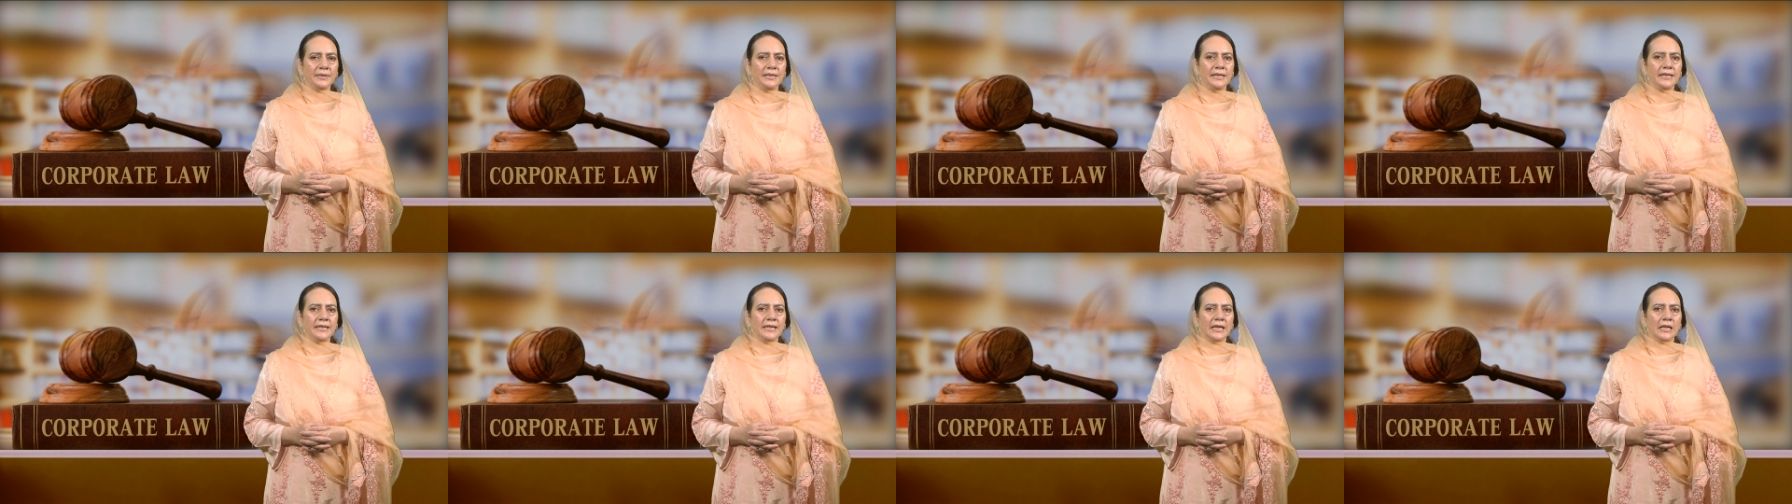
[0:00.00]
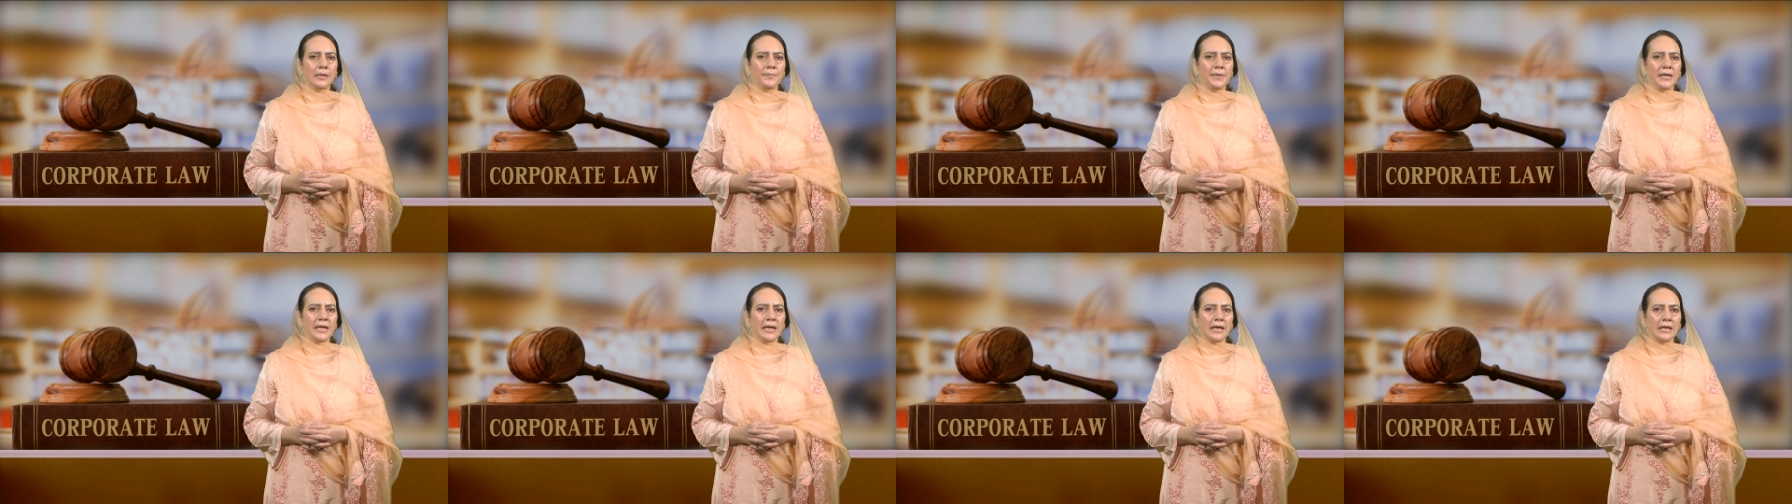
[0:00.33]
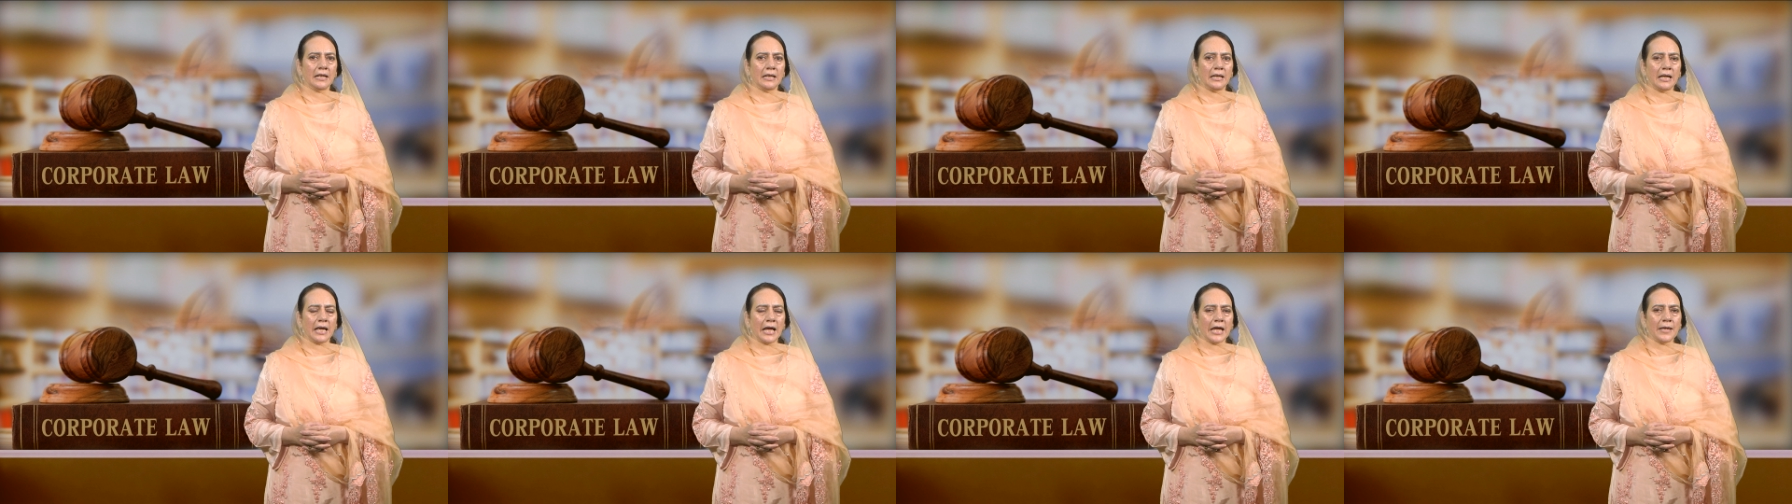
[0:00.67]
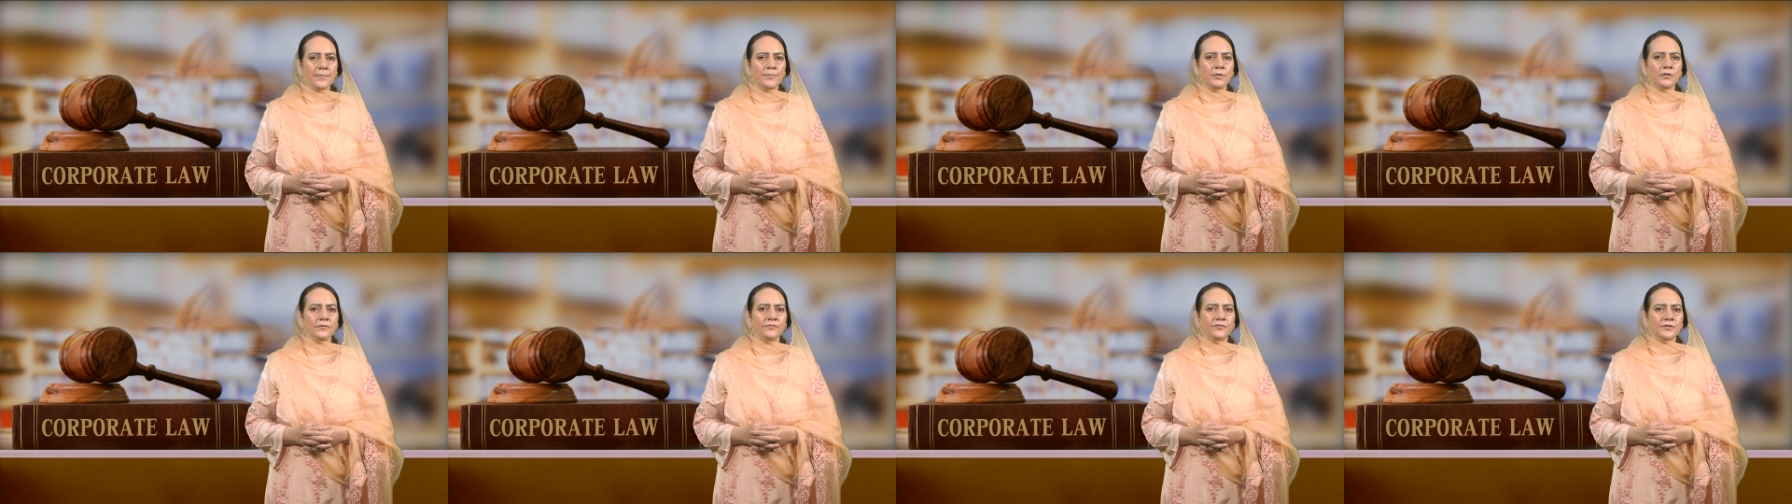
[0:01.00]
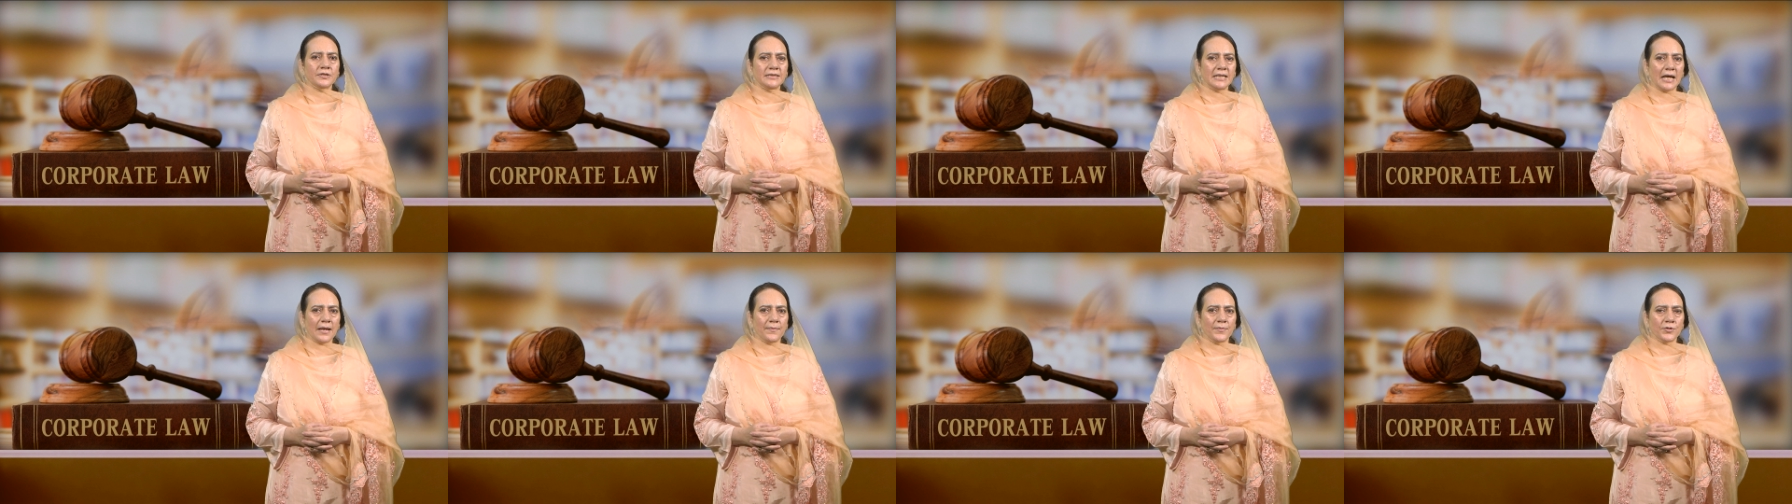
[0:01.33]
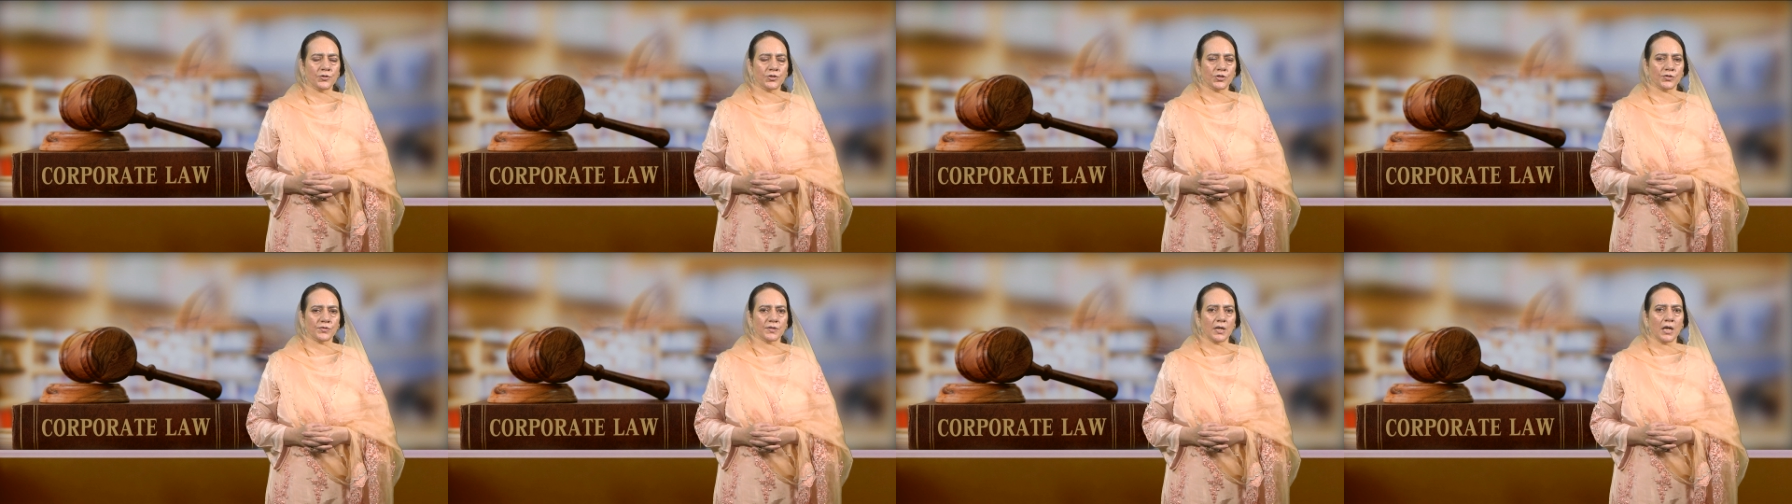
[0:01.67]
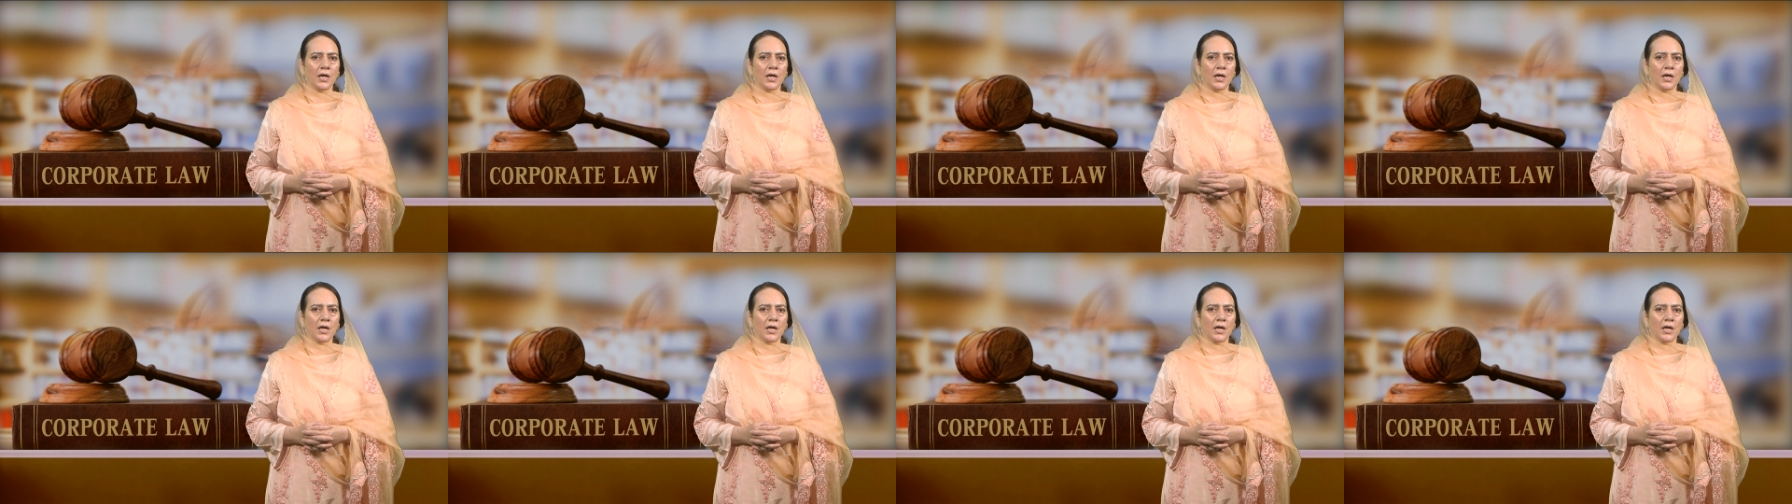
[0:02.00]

can be held liable for damages